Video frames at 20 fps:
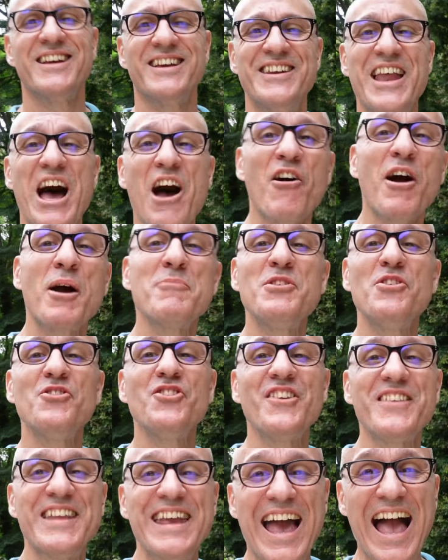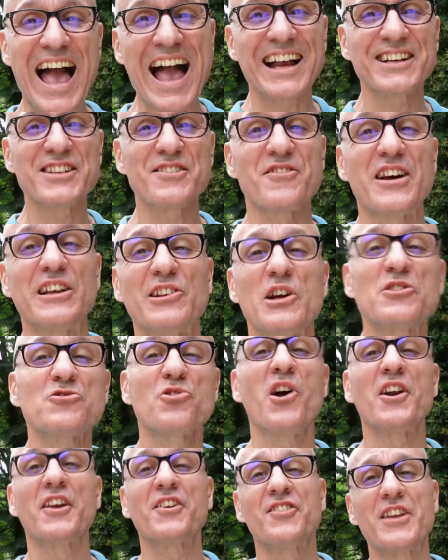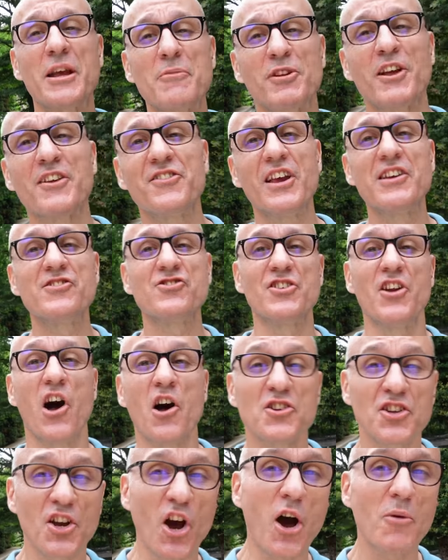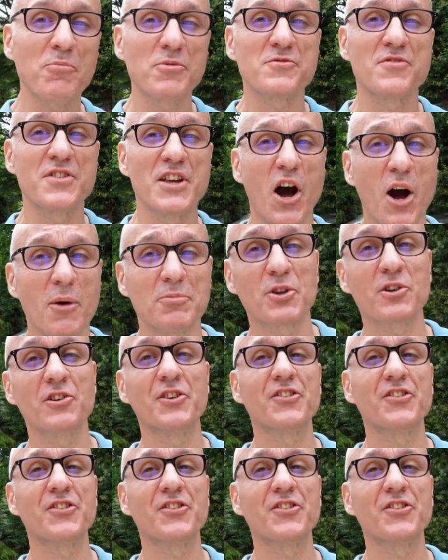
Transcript: Now I'm using the active electronic stabilization on top of the optical